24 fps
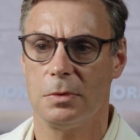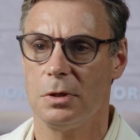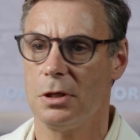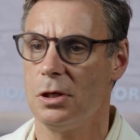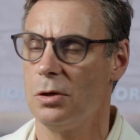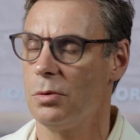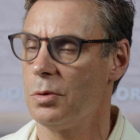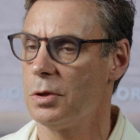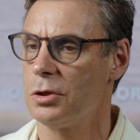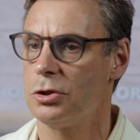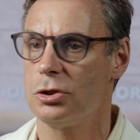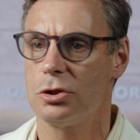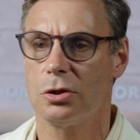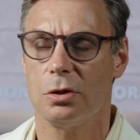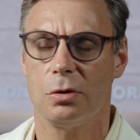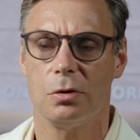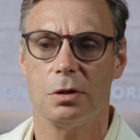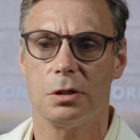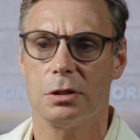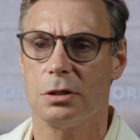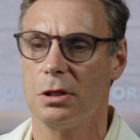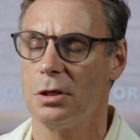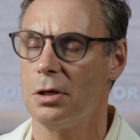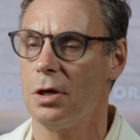
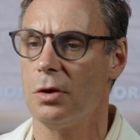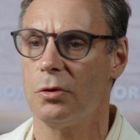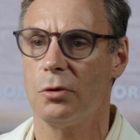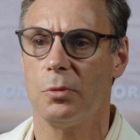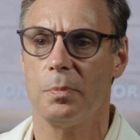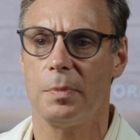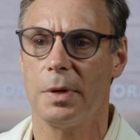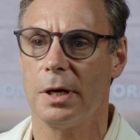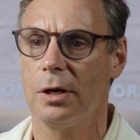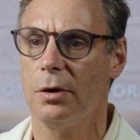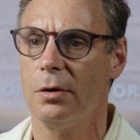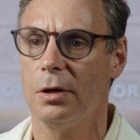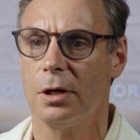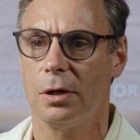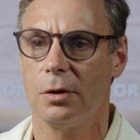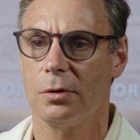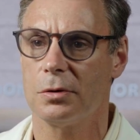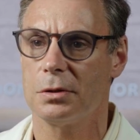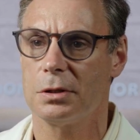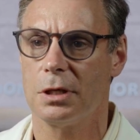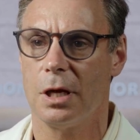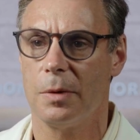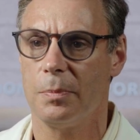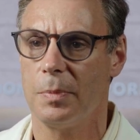insurance and other
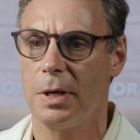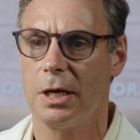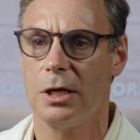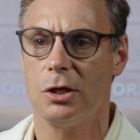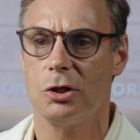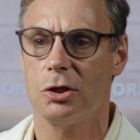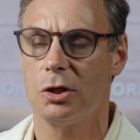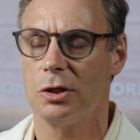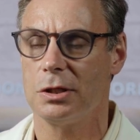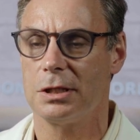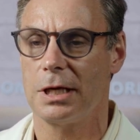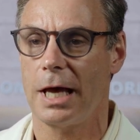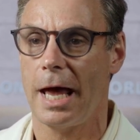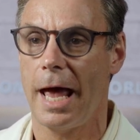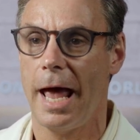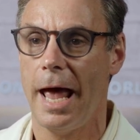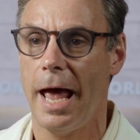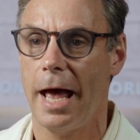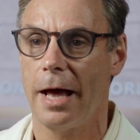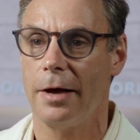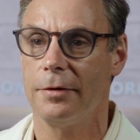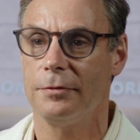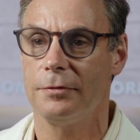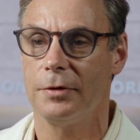barriers that patients
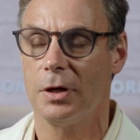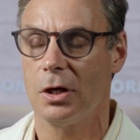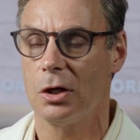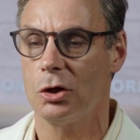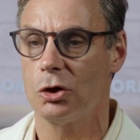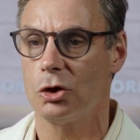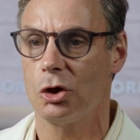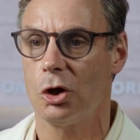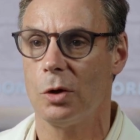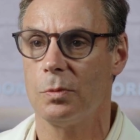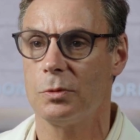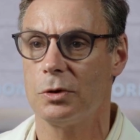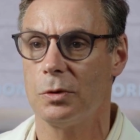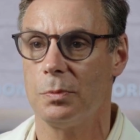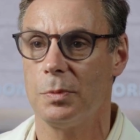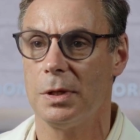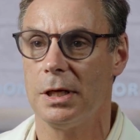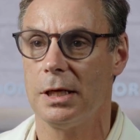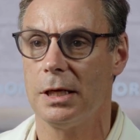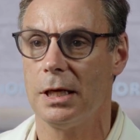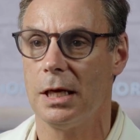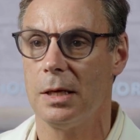have in terms of being